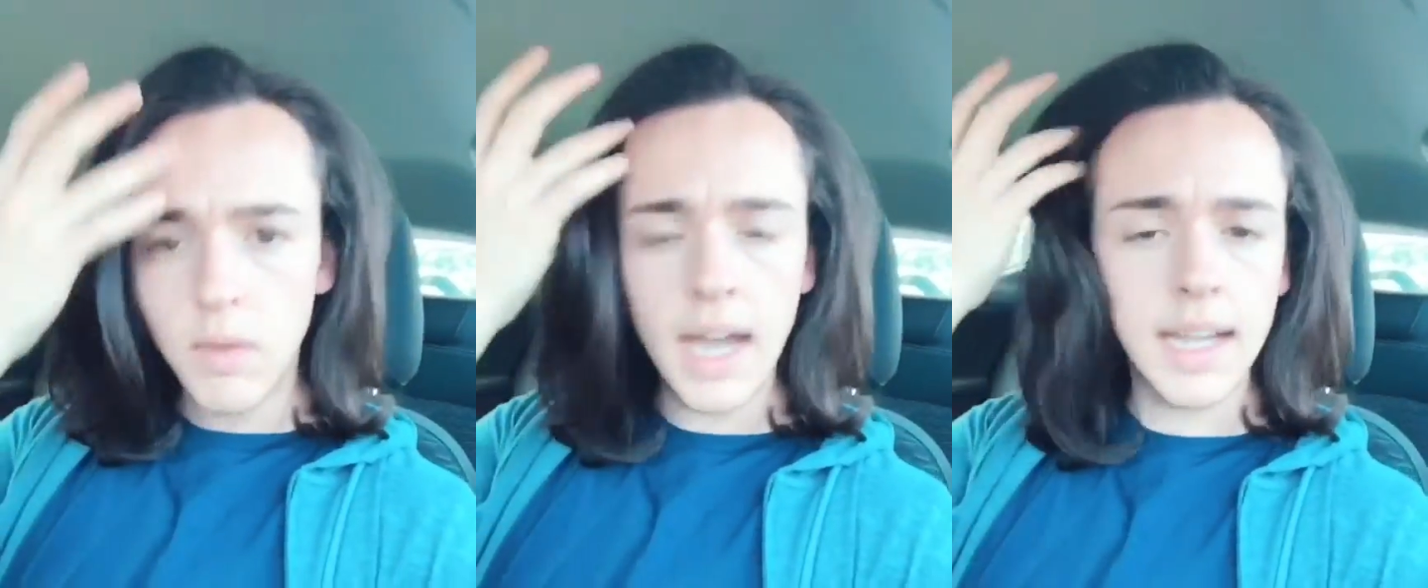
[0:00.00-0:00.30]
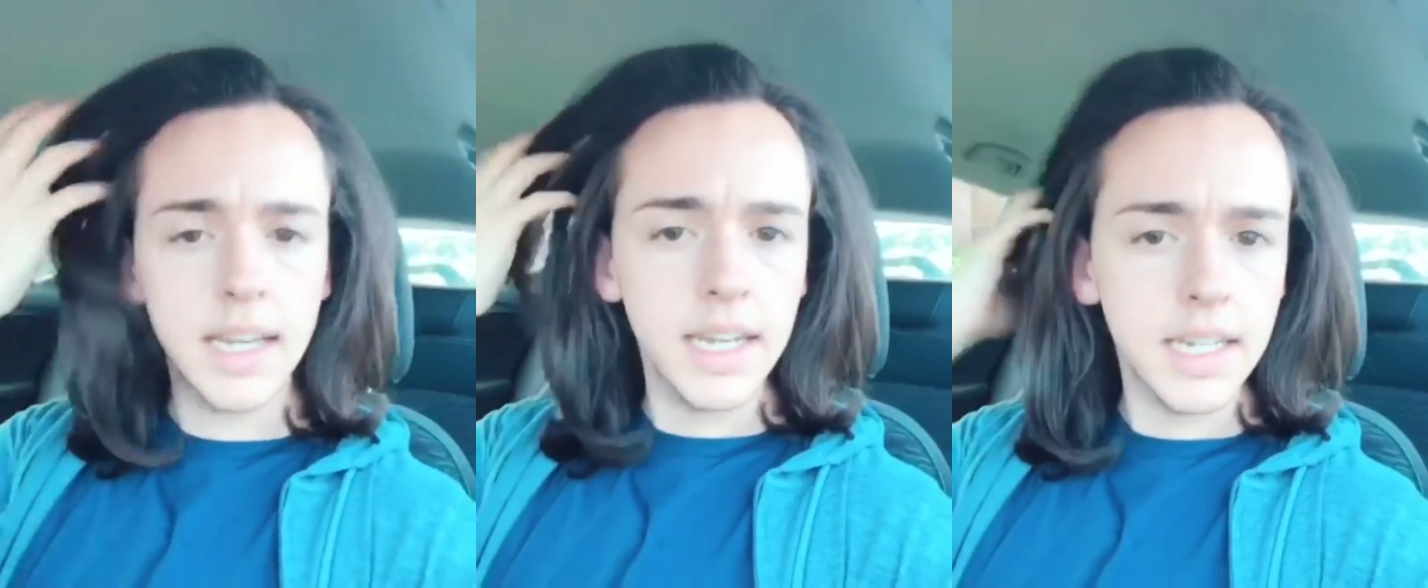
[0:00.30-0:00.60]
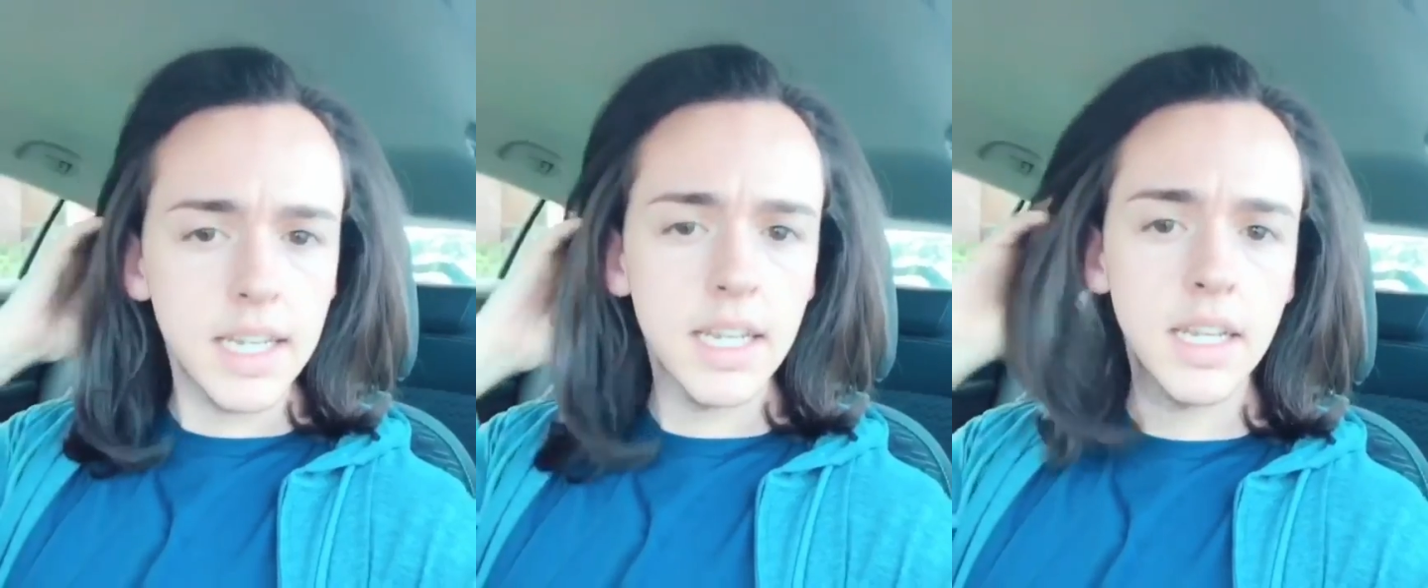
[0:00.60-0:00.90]
rugged
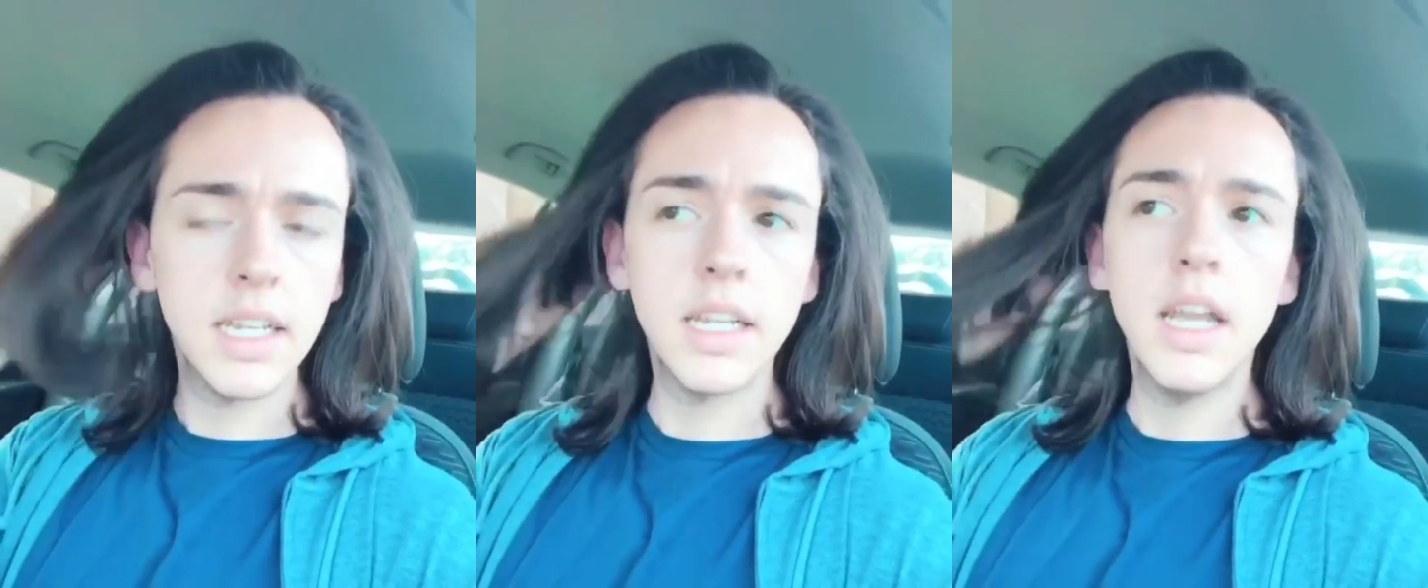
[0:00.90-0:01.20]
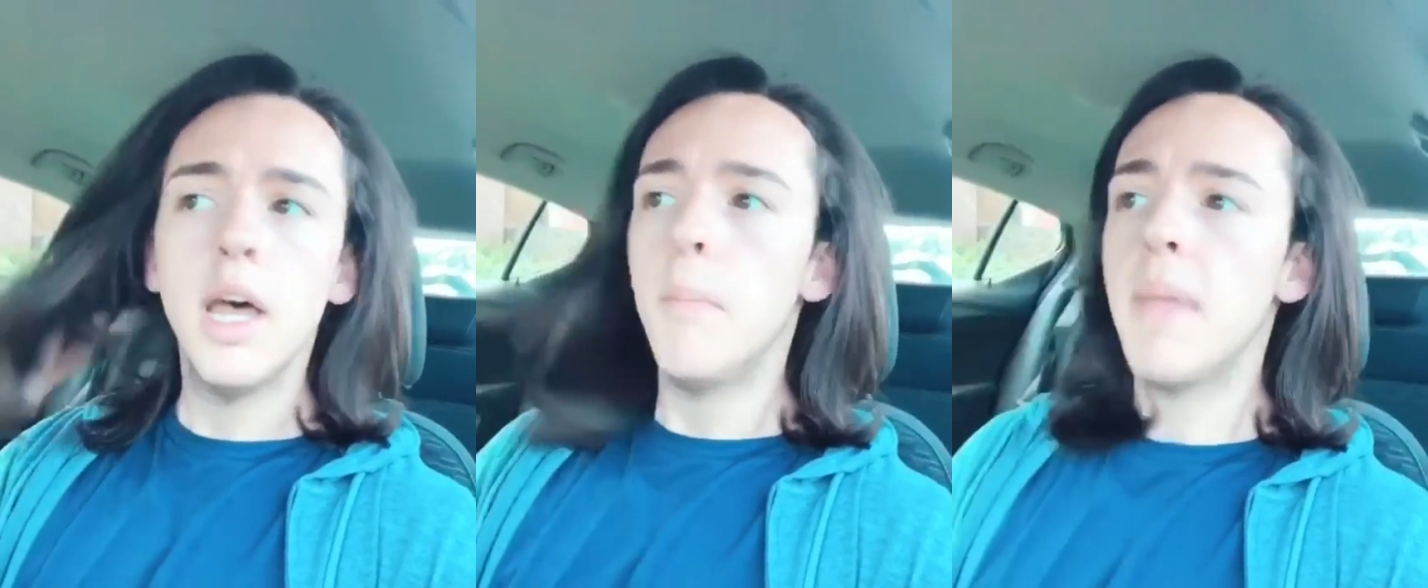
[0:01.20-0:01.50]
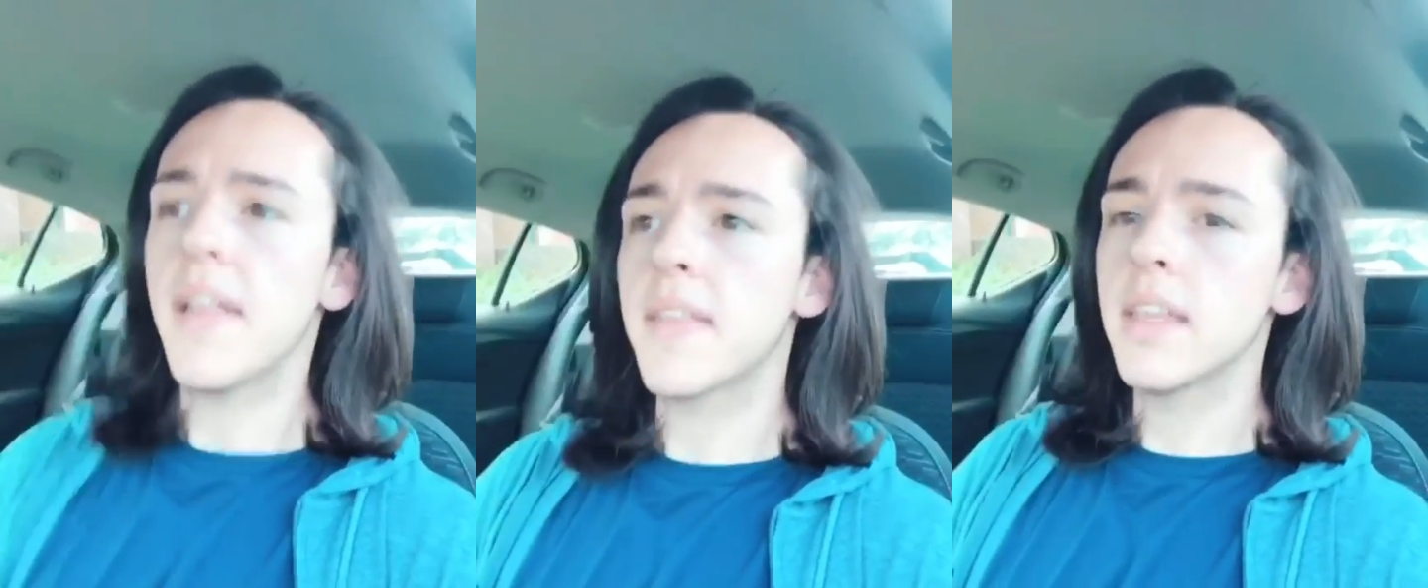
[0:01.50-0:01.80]
and
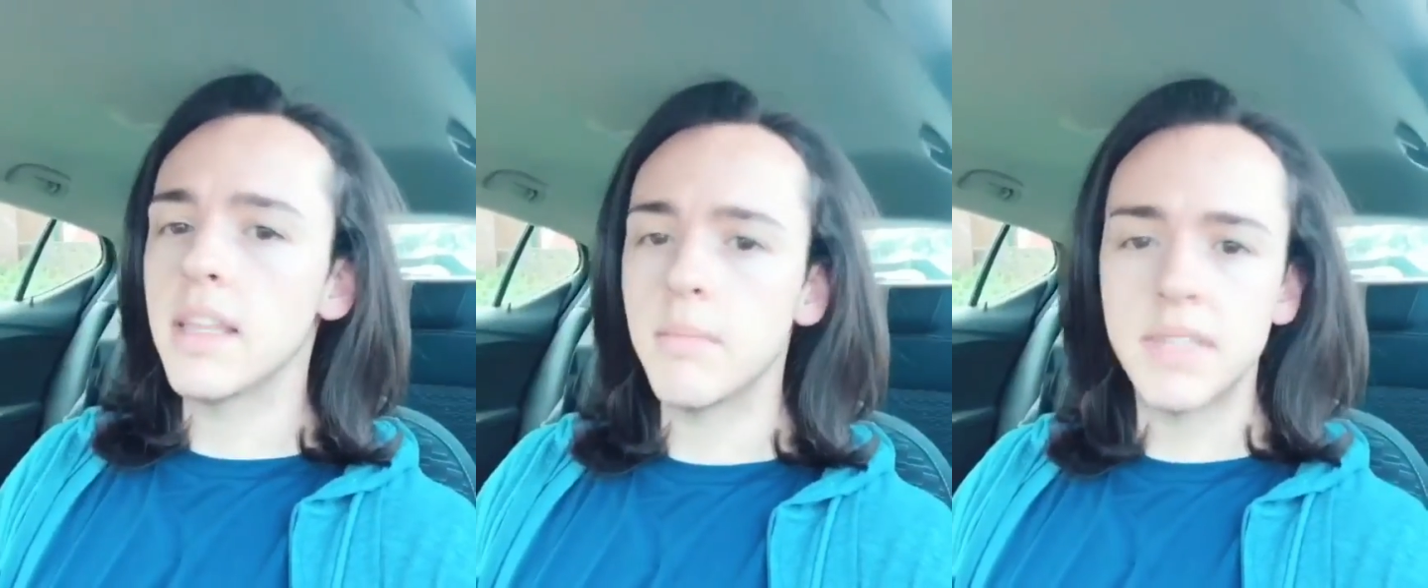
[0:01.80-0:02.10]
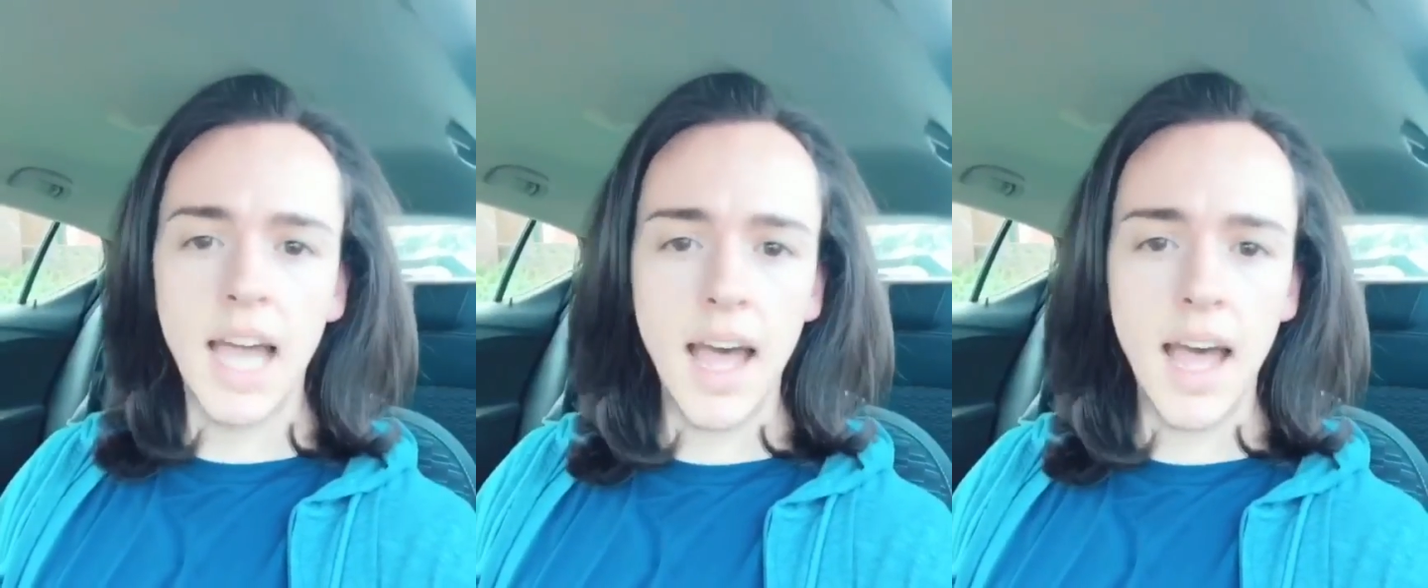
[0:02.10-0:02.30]
masculine